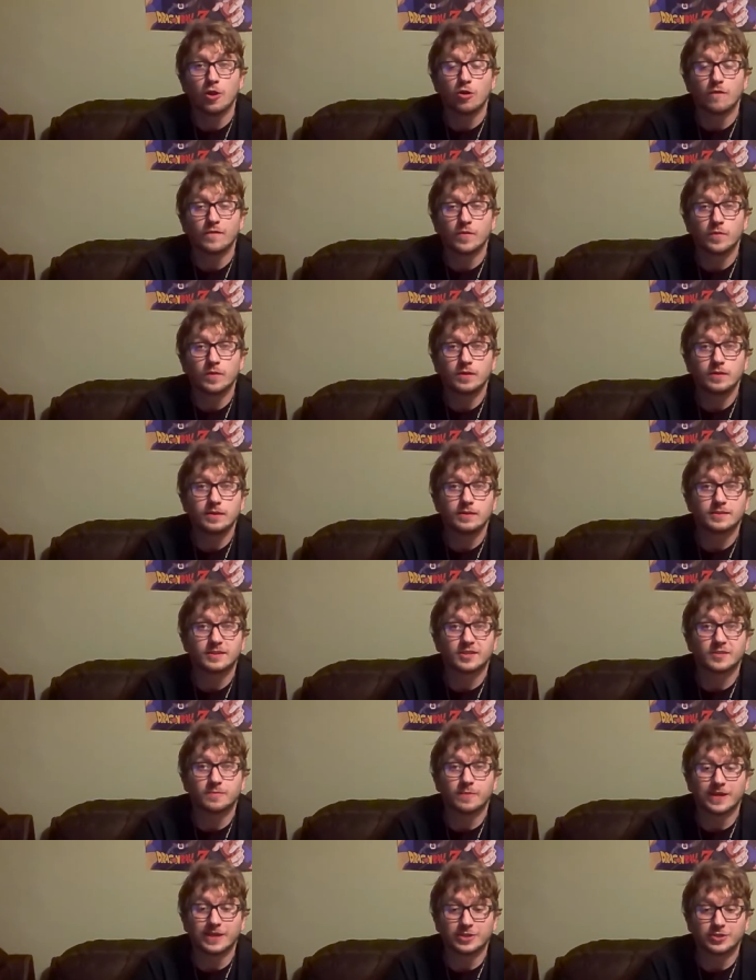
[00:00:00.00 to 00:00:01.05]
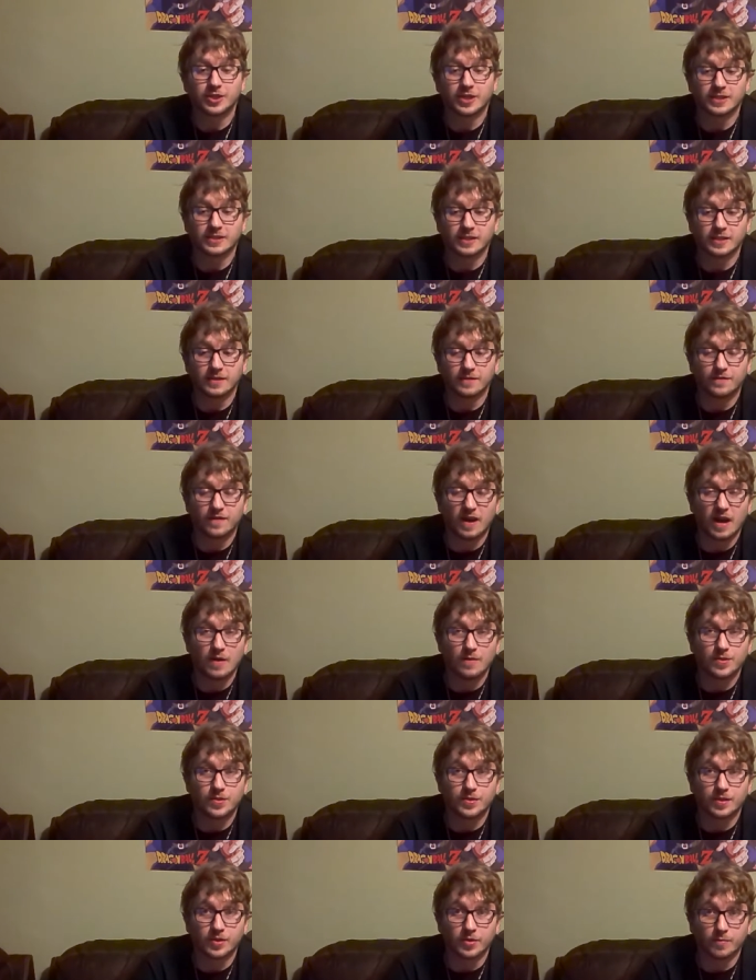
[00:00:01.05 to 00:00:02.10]
everyone, this is MykeCheck'd95
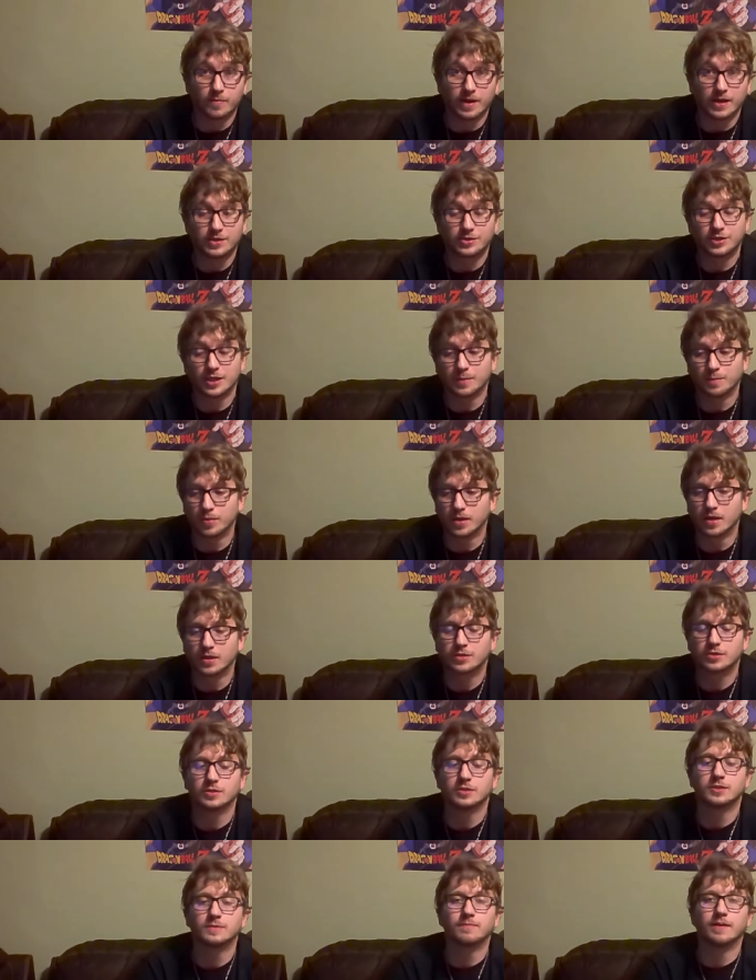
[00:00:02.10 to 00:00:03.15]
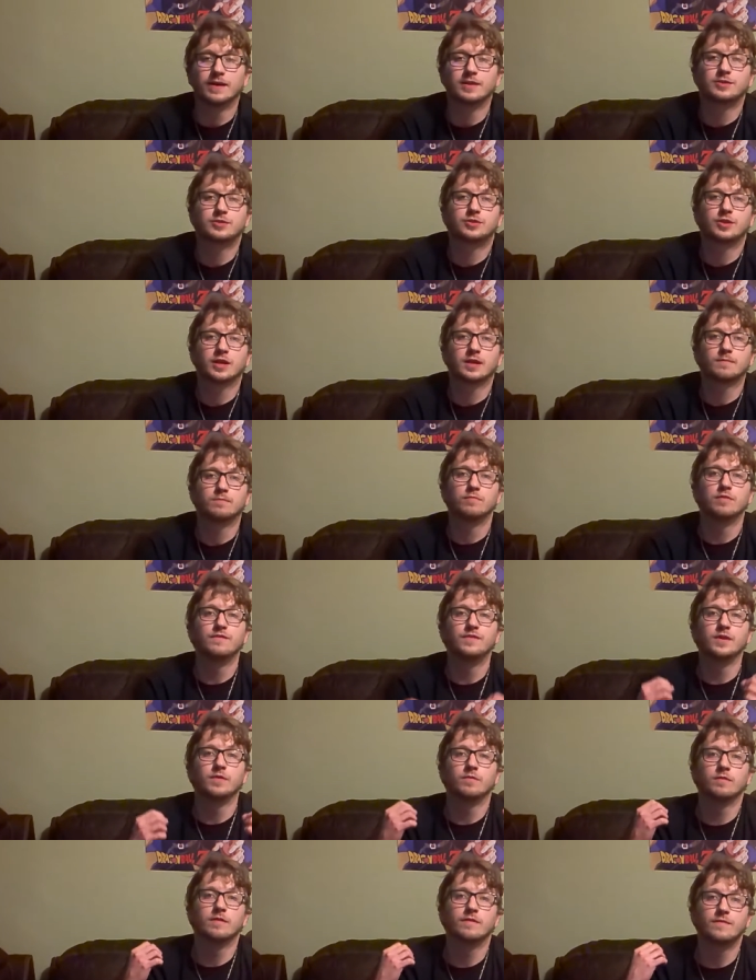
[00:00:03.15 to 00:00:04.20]
with another MykeCheck'd Productions MykeCheck'd
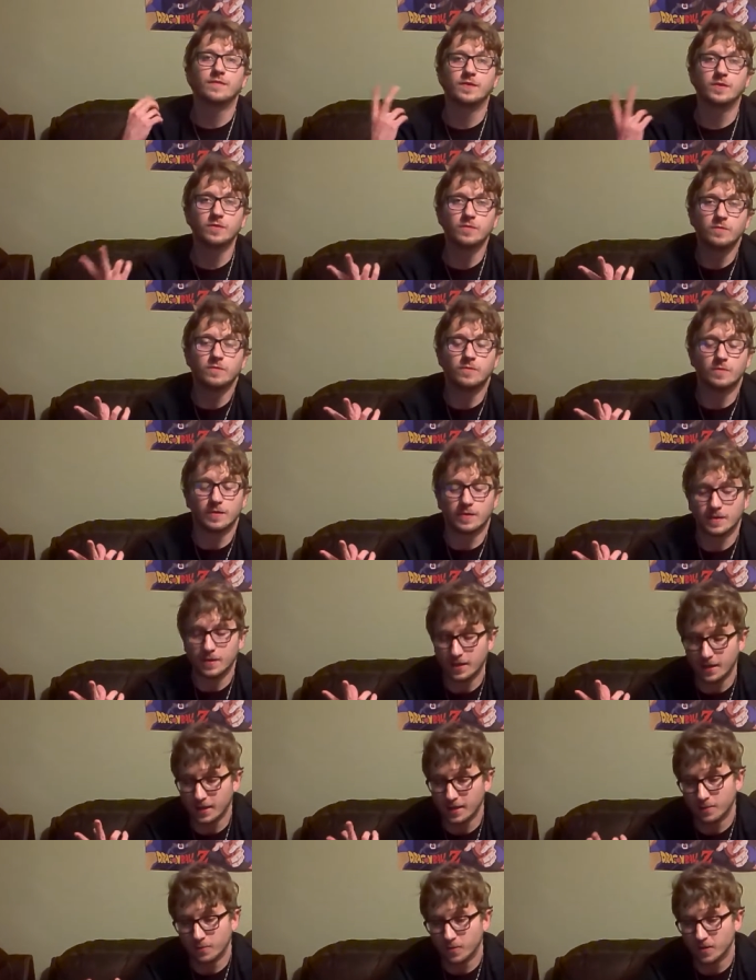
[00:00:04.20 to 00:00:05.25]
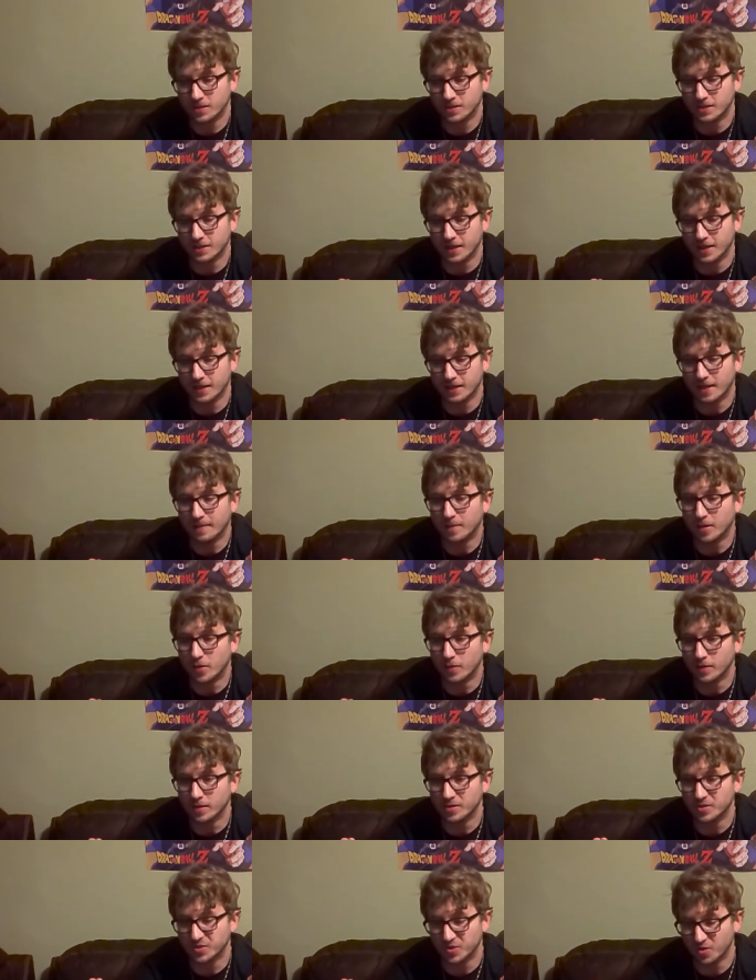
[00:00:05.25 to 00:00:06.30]
Movie Review. And once again, I'm
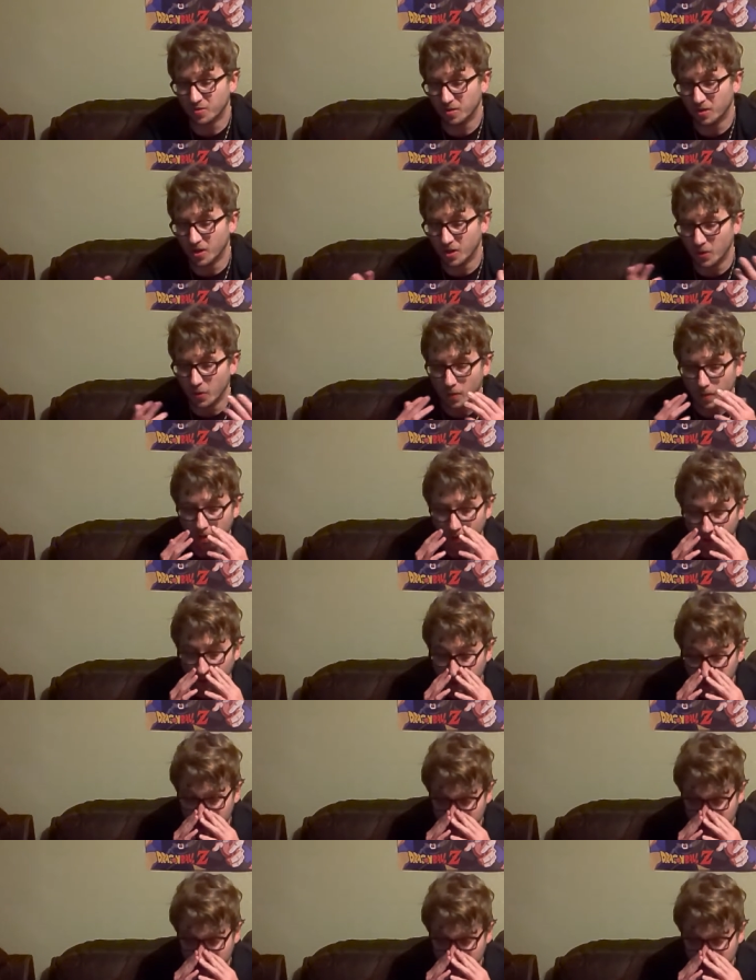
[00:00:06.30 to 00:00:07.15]
going solo on